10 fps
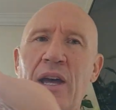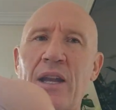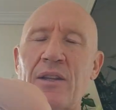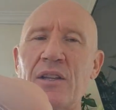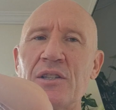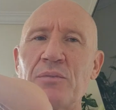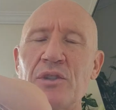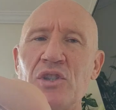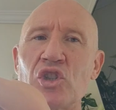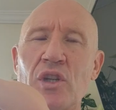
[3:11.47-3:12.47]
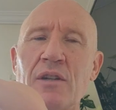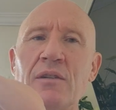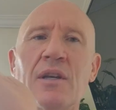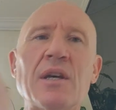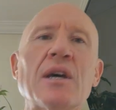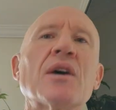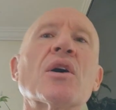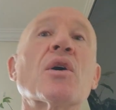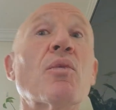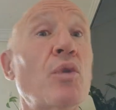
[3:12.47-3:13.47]
hand into this position,
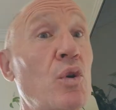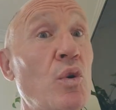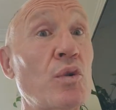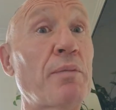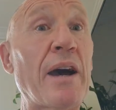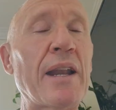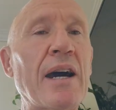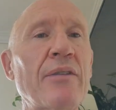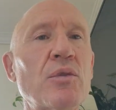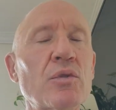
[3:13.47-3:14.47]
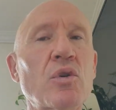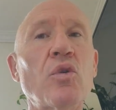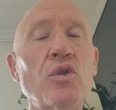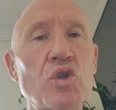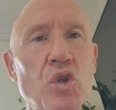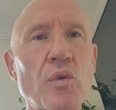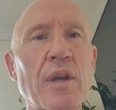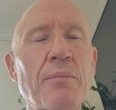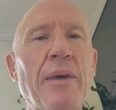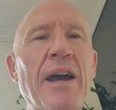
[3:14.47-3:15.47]
would cause pain afterwards, cause during
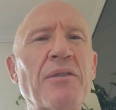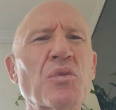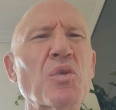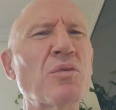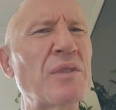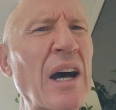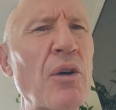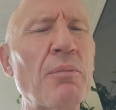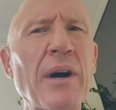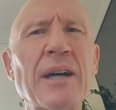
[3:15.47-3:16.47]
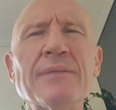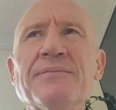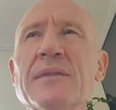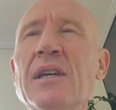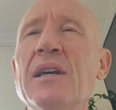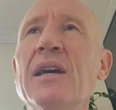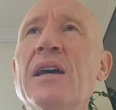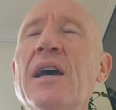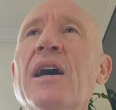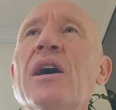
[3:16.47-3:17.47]
a pain. It was a real dull pain.
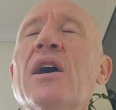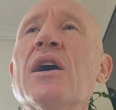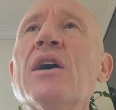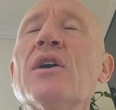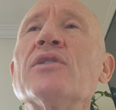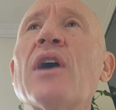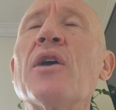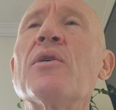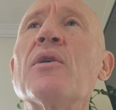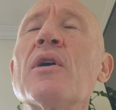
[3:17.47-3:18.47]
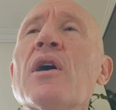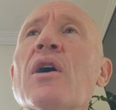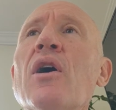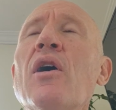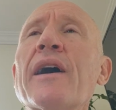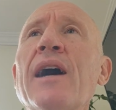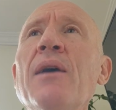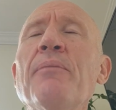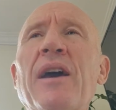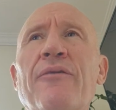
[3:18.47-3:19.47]
So I
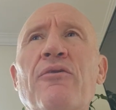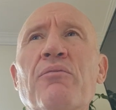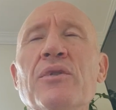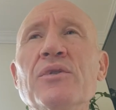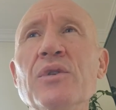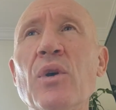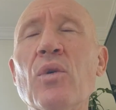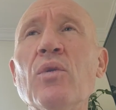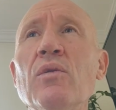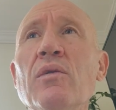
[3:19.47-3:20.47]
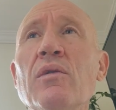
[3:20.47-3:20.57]
come back from Brazil,